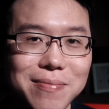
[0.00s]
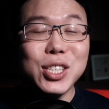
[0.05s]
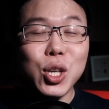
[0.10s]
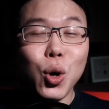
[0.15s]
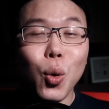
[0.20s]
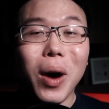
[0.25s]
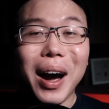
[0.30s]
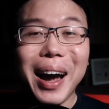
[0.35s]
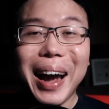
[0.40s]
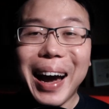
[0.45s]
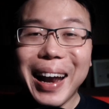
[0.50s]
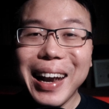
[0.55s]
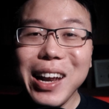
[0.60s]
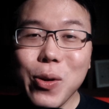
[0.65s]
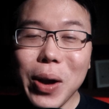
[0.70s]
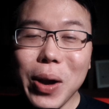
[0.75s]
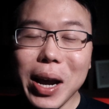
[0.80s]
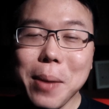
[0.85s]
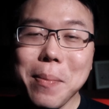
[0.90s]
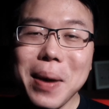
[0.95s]
So I
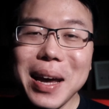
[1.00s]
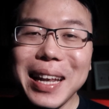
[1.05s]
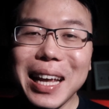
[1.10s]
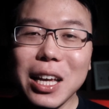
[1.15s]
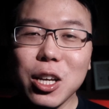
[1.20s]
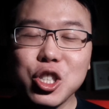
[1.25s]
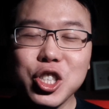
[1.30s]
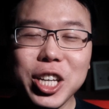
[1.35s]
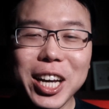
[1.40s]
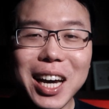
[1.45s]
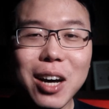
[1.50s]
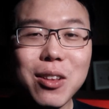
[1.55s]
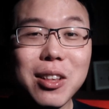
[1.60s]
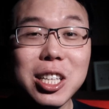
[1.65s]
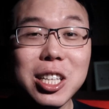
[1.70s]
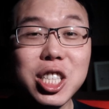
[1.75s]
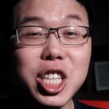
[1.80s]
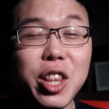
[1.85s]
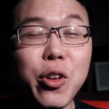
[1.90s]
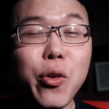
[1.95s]
highly recommend that you check out
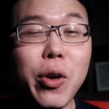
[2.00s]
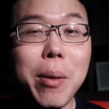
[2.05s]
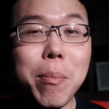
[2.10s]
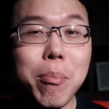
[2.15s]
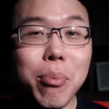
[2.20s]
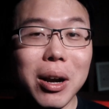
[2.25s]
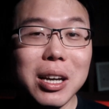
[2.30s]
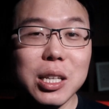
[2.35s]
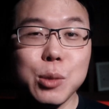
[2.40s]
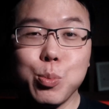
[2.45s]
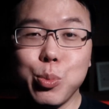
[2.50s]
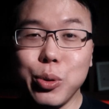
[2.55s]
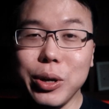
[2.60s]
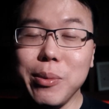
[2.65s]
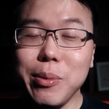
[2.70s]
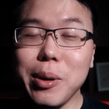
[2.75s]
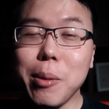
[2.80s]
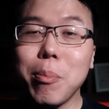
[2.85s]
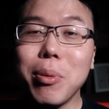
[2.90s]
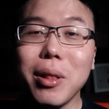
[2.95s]
the Generate Press
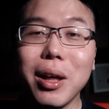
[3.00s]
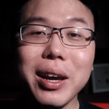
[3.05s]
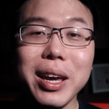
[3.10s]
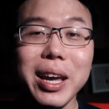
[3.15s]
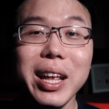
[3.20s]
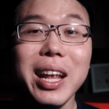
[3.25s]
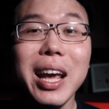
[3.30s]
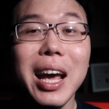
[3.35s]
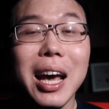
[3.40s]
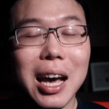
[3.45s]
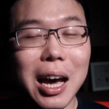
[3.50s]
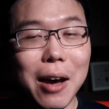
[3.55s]
premium plugin.